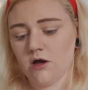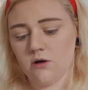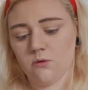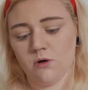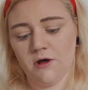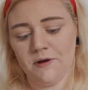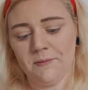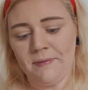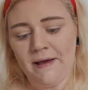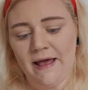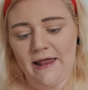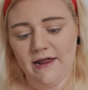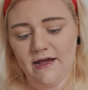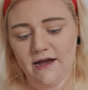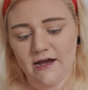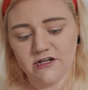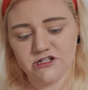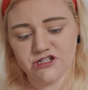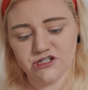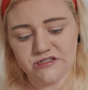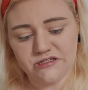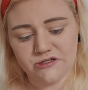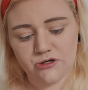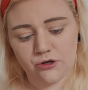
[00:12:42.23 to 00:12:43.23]
One palette I
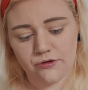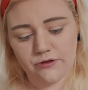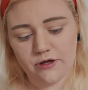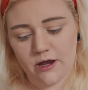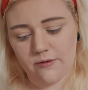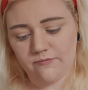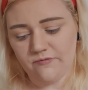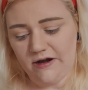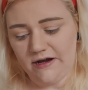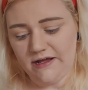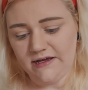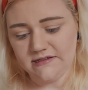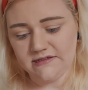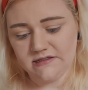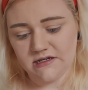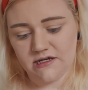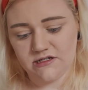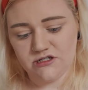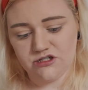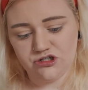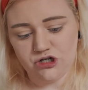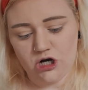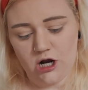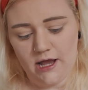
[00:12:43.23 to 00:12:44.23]
just got that I'm really
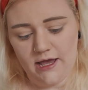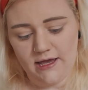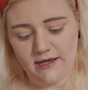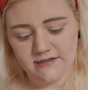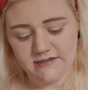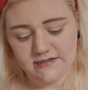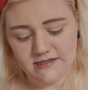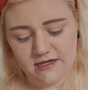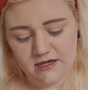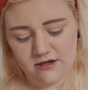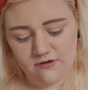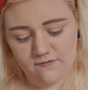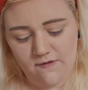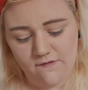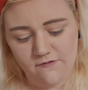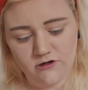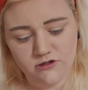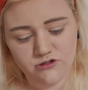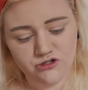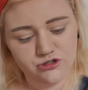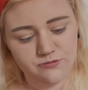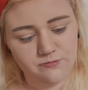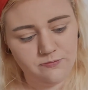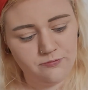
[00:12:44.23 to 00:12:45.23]
excited to try is the
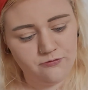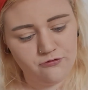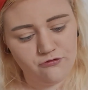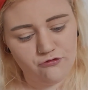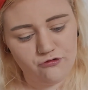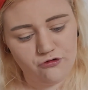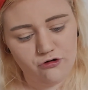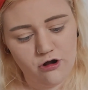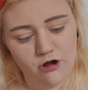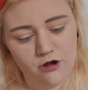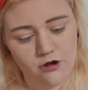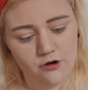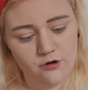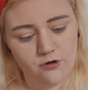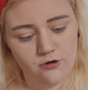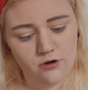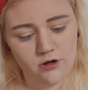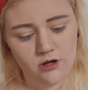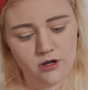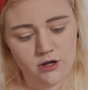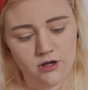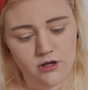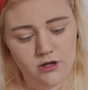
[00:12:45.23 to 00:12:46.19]
Revolution Pro